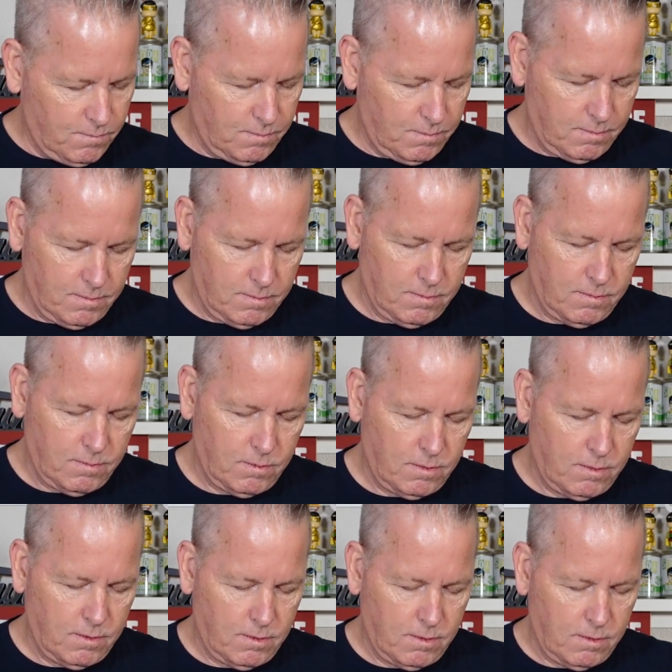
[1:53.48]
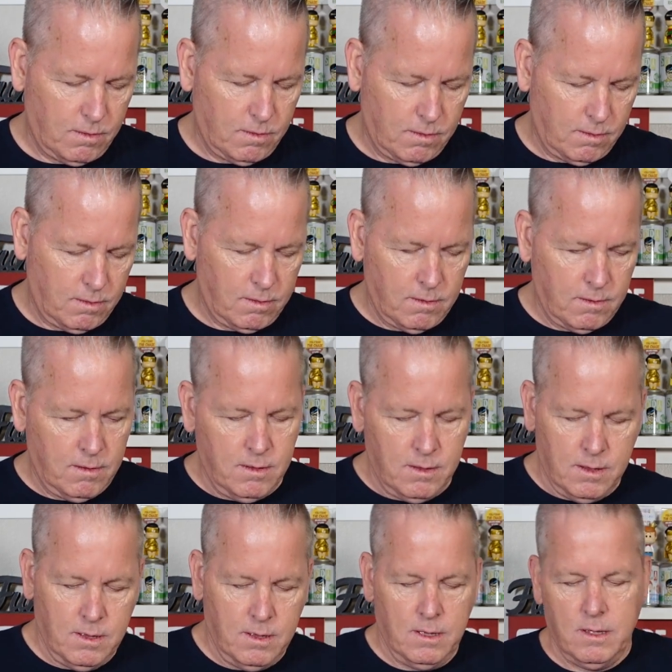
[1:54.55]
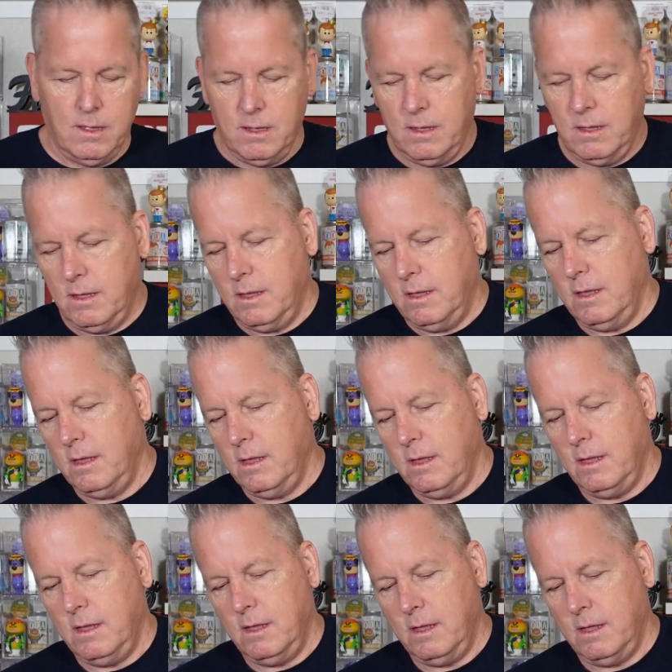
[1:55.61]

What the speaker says: Nobody speaks.